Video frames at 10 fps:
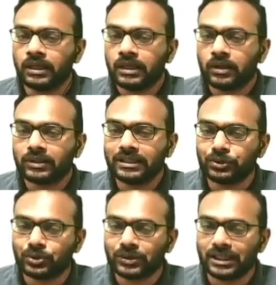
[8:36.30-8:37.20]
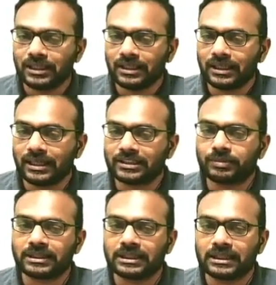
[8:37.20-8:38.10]
Now, the usual
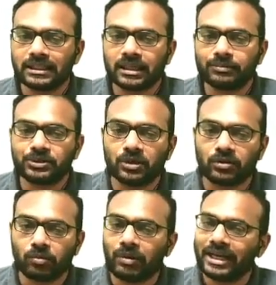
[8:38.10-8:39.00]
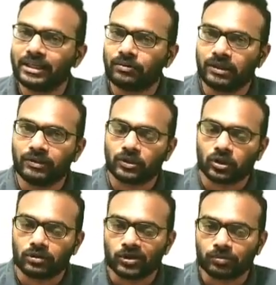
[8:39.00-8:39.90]
expression that comes to our mind when we
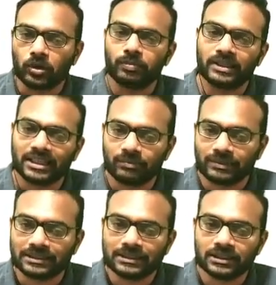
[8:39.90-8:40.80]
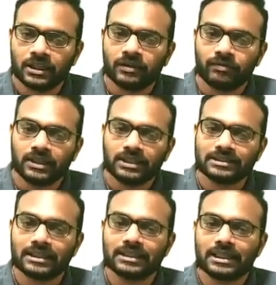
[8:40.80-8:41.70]
talk about proper time is this. We
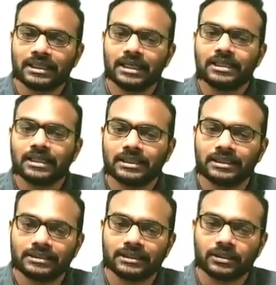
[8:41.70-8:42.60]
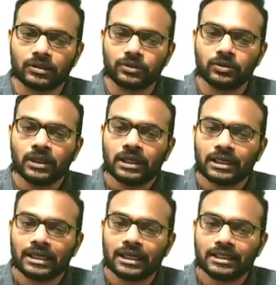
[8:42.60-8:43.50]
said that delta t is equal to
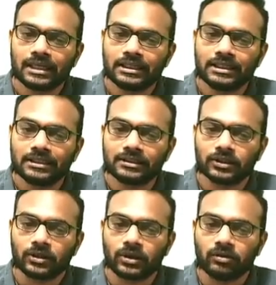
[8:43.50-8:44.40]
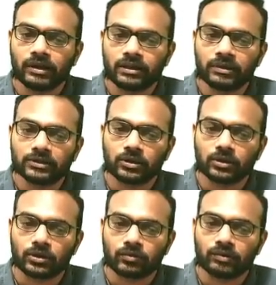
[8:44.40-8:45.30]
delta t0 divided by square
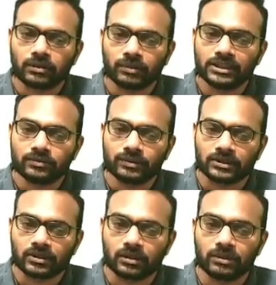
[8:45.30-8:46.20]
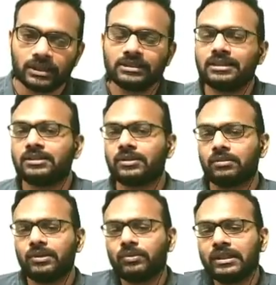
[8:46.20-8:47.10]
root of 1 minus v square by c square.
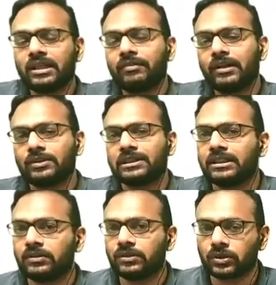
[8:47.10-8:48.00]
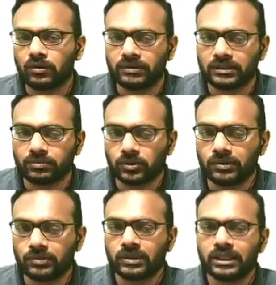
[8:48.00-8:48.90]
But we need a velocity to solve this problem,
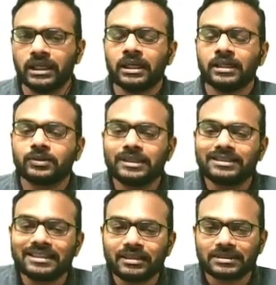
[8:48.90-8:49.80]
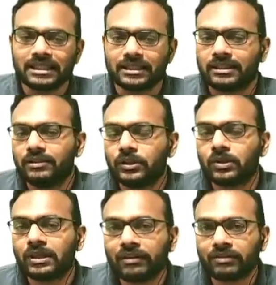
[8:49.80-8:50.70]
right? So it seems that you
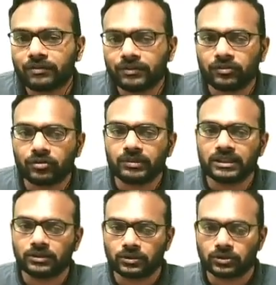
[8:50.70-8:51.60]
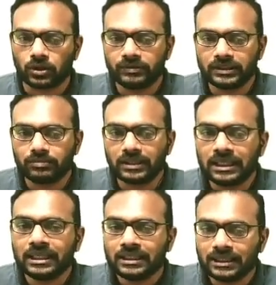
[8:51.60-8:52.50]
don't have enough information to solve this,
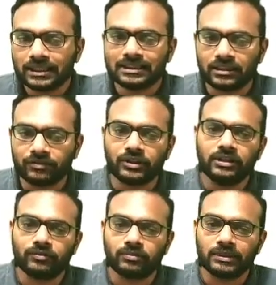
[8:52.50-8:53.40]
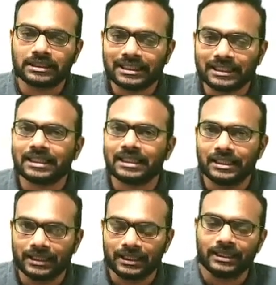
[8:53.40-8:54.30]
but there is information hidden
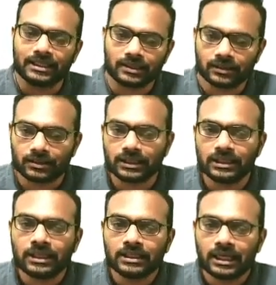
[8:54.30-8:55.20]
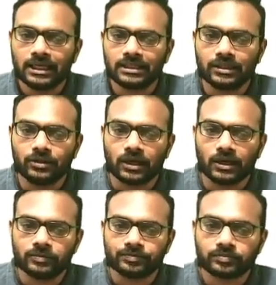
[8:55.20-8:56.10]
in here, all right? I'll tell you
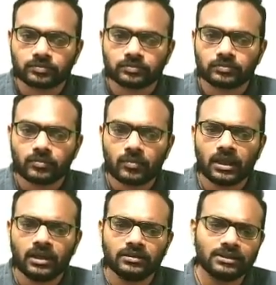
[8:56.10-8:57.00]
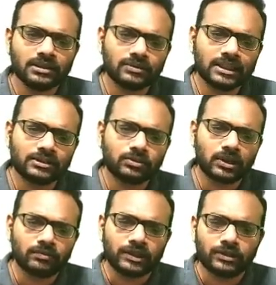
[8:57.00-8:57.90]
how. That's
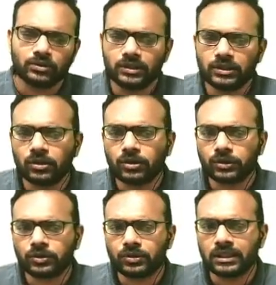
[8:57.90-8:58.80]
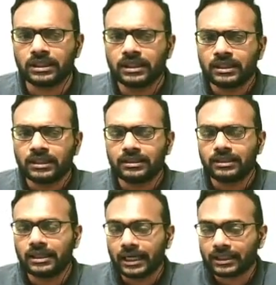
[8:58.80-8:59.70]
one way to do it, or you could
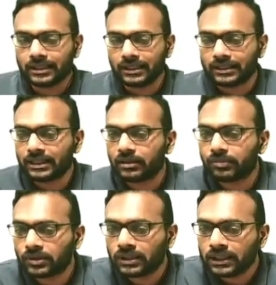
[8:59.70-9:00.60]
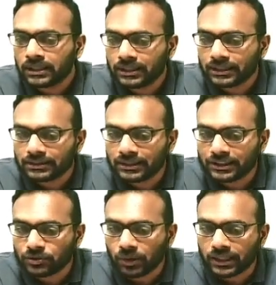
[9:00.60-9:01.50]
directly think about there's this
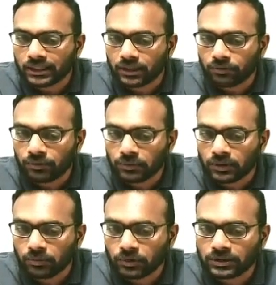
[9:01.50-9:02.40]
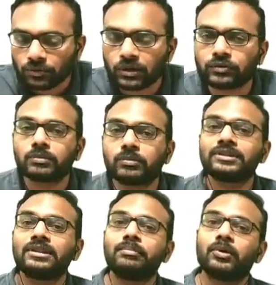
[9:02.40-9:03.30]
quantity, one of the most
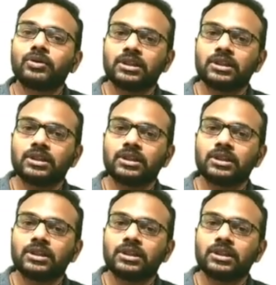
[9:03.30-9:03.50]
important